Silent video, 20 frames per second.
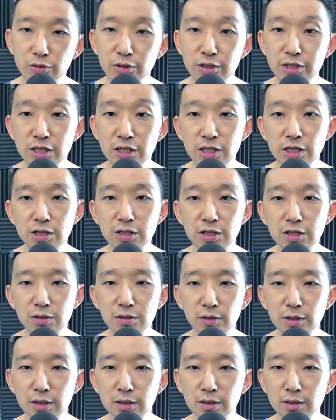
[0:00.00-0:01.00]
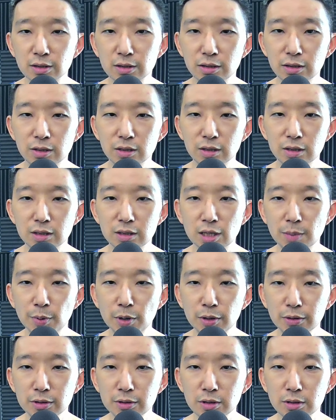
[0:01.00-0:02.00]
resistance, right?
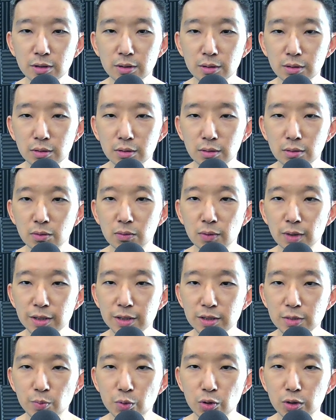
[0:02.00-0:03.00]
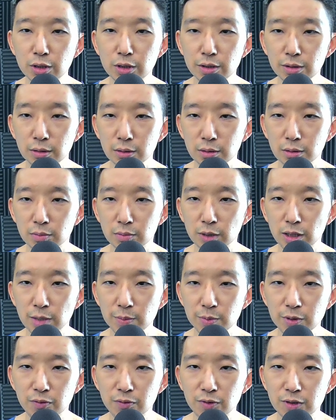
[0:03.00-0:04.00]
Support once broken
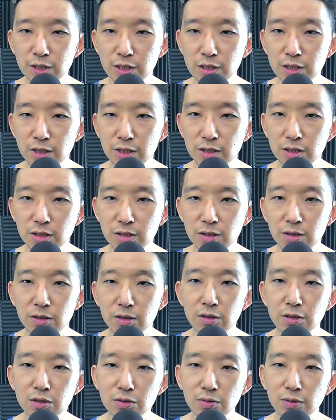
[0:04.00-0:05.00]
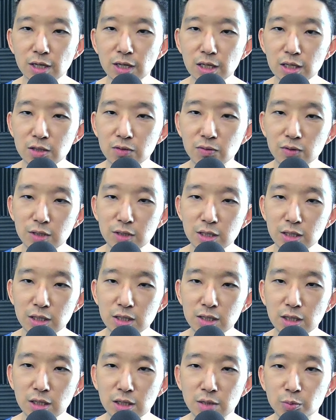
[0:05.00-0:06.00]
becomes resistance. So there is
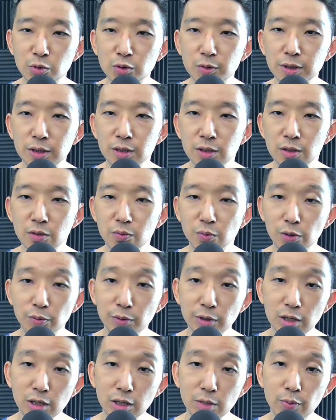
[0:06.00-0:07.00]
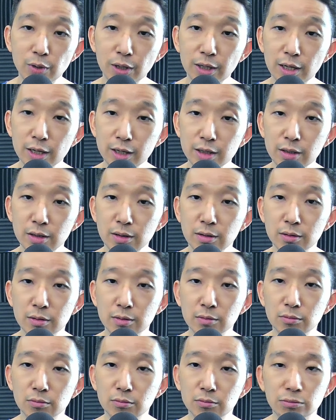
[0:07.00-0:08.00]
resistance at the moment. Will we break higher?
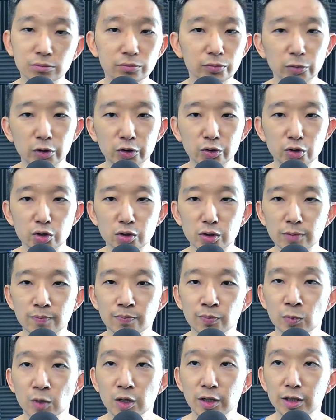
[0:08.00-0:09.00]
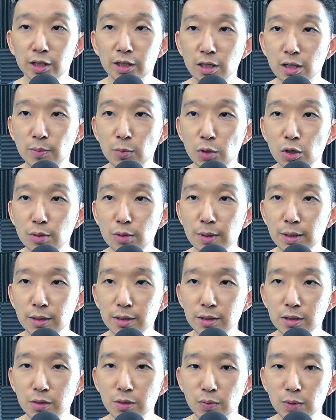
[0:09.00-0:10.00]
I'm not too sure. The
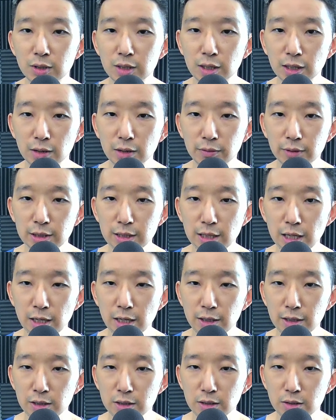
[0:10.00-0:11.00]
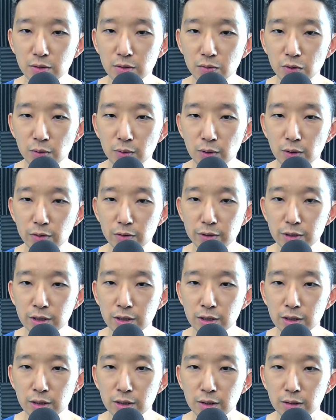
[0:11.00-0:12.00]
moment we take out these highs, we will
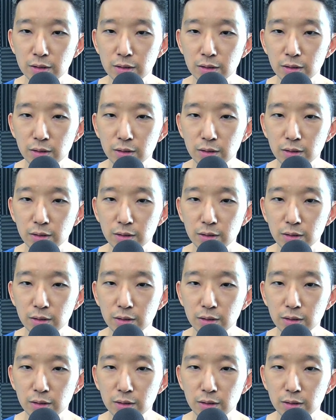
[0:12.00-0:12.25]
consider